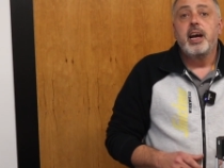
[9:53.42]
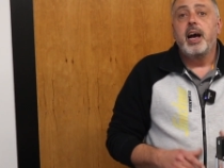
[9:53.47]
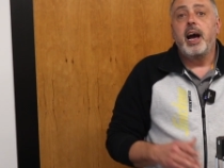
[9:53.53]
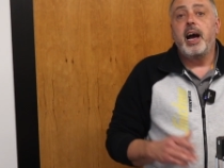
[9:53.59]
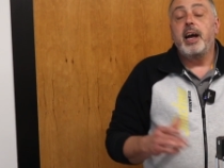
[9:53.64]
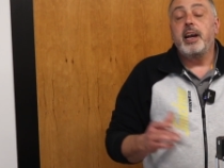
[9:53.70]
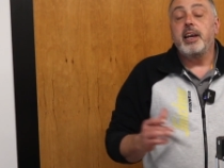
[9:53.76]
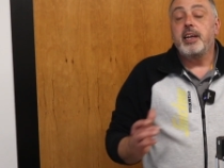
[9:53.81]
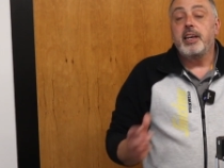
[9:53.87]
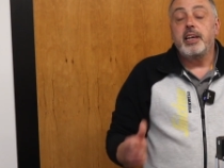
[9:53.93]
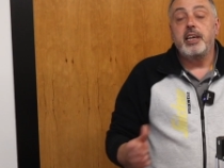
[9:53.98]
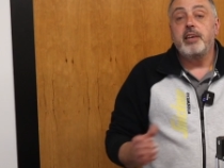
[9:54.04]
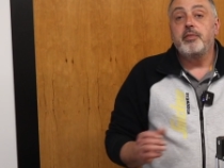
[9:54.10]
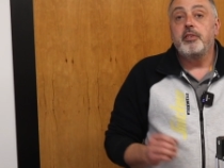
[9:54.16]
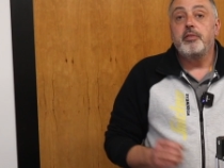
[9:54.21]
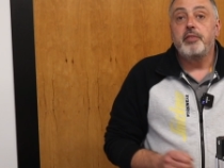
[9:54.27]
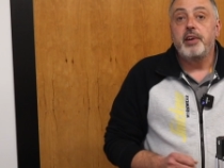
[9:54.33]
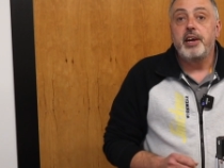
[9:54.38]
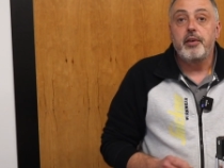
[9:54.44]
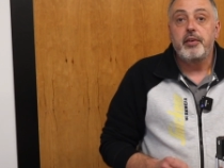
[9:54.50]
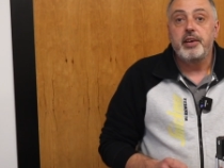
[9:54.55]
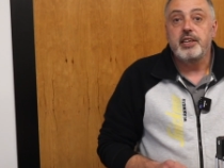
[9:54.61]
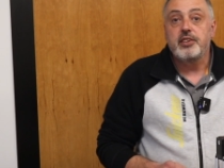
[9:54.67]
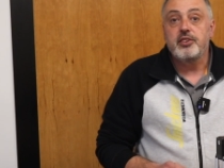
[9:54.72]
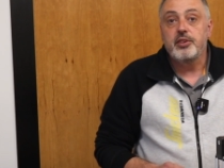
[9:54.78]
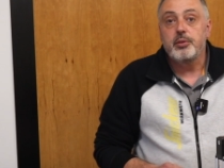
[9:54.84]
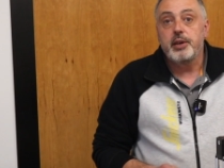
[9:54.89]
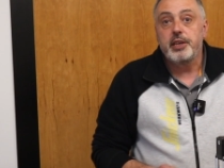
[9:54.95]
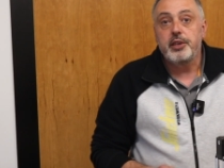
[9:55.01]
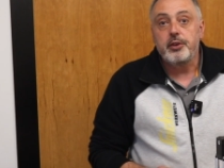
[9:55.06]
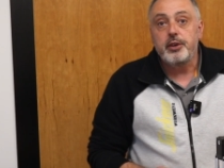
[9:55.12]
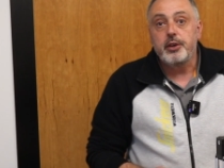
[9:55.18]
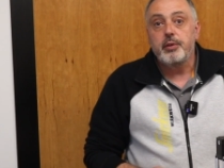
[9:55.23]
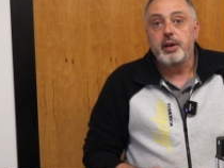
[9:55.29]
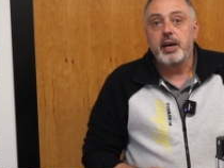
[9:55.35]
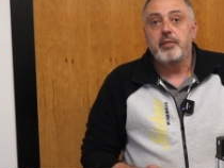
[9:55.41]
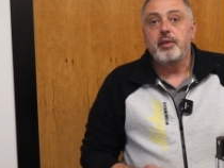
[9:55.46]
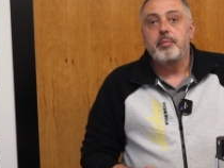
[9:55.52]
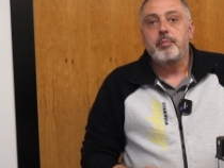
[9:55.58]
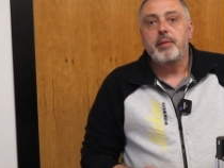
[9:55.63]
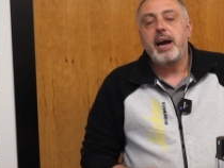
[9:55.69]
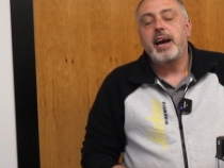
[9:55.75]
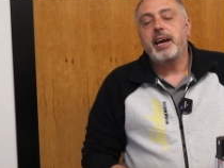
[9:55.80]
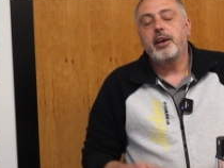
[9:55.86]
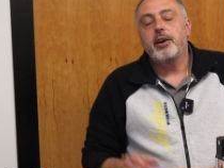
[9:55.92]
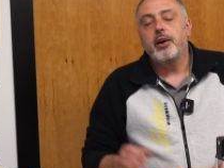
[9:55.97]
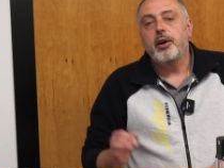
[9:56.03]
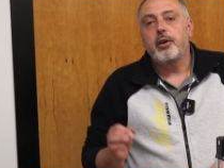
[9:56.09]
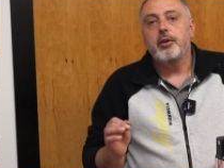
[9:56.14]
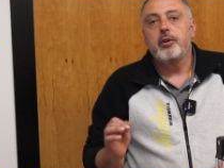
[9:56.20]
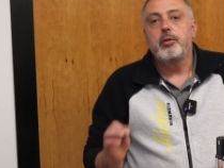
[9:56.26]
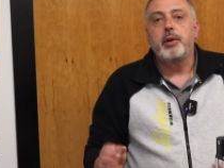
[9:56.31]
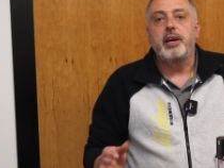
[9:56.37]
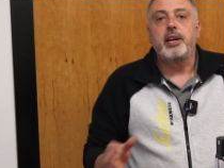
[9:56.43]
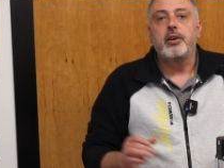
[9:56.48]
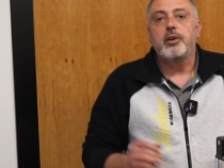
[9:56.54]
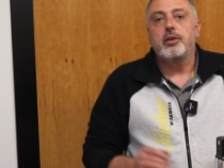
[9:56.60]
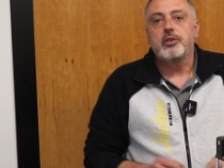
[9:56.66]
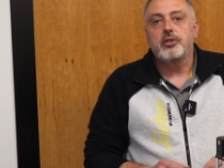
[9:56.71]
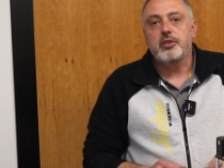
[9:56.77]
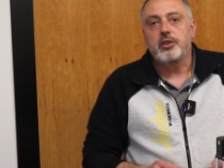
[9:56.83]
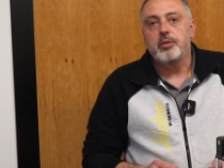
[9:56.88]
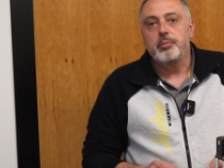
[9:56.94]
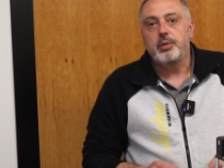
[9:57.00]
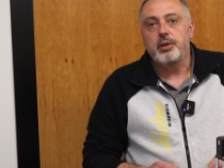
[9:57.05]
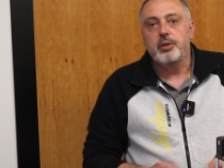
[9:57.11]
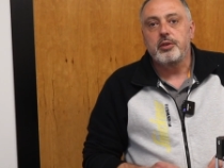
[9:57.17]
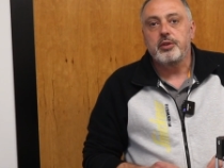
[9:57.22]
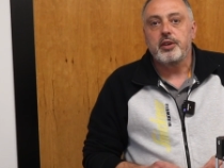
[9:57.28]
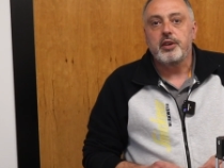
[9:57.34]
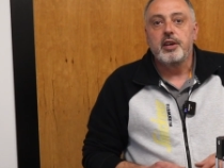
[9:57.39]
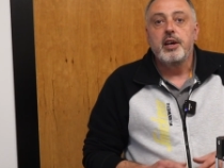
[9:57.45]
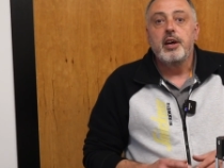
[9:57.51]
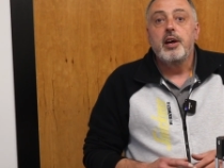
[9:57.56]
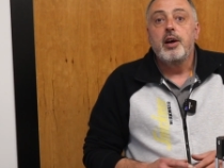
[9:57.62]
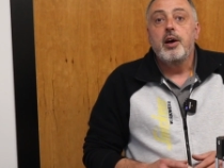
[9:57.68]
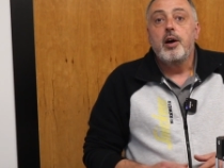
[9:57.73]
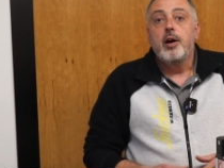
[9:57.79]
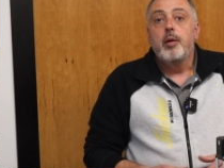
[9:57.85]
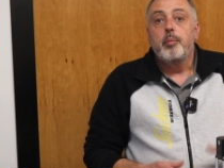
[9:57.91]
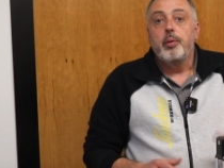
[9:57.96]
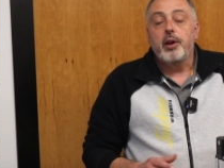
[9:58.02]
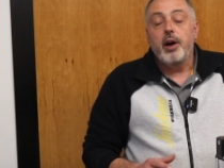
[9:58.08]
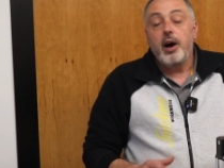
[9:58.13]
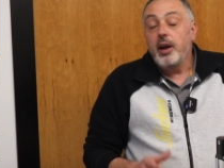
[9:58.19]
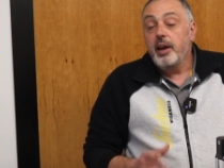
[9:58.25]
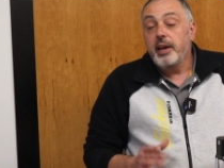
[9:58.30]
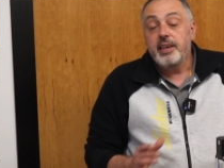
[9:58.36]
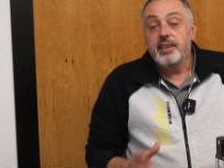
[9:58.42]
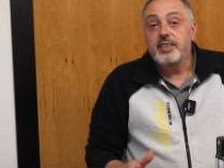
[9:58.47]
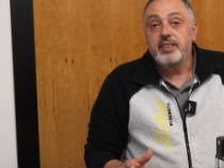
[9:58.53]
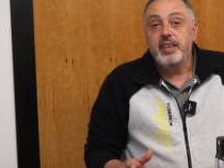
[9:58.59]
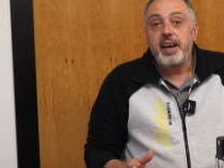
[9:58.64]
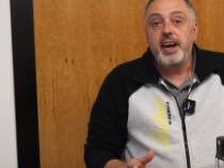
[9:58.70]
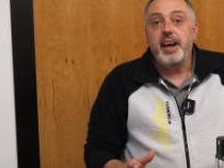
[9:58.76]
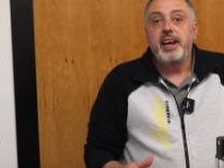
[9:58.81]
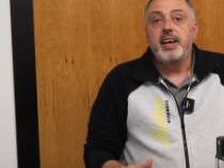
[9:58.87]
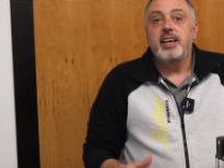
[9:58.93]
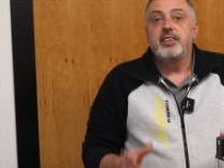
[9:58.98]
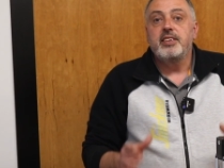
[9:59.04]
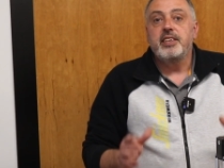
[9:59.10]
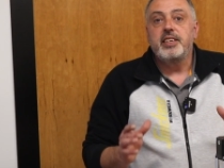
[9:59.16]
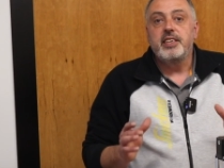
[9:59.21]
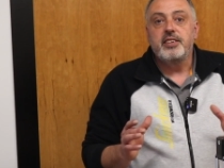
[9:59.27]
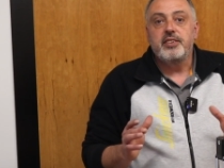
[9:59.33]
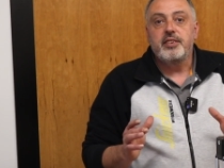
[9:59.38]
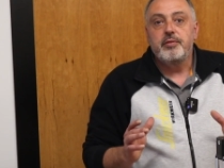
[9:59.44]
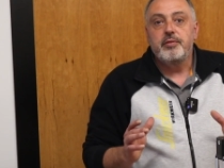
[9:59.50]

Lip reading: and it'll even vary as to whether you have a Mac or a Windows computer. But all I can say is it is a